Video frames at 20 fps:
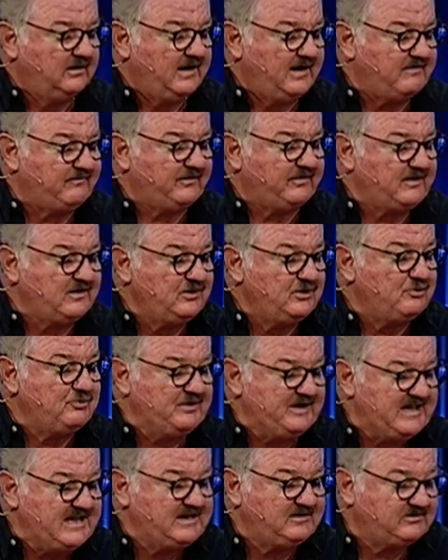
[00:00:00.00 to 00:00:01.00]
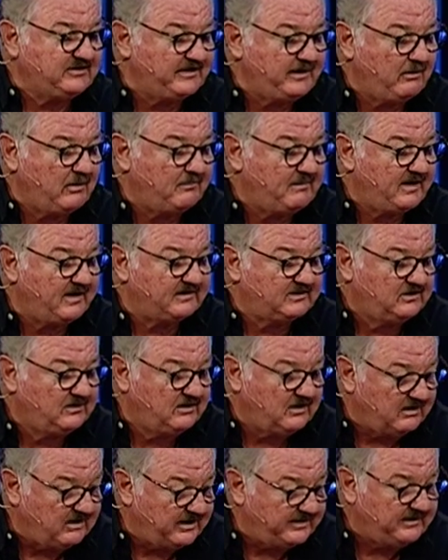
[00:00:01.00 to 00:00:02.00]
everything you need to know about
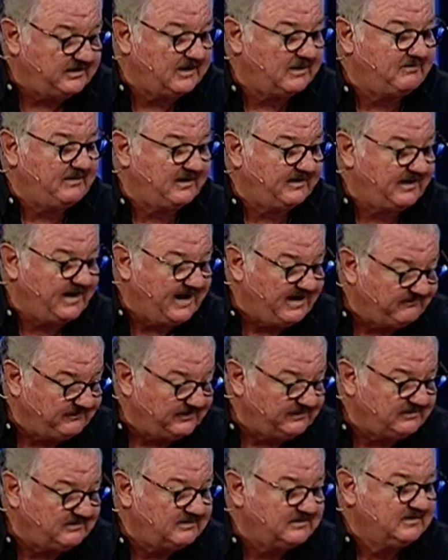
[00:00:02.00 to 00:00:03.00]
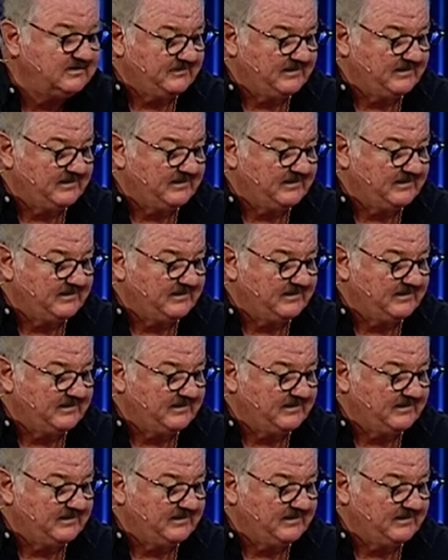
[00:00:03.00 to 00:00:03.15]
God, about heaven,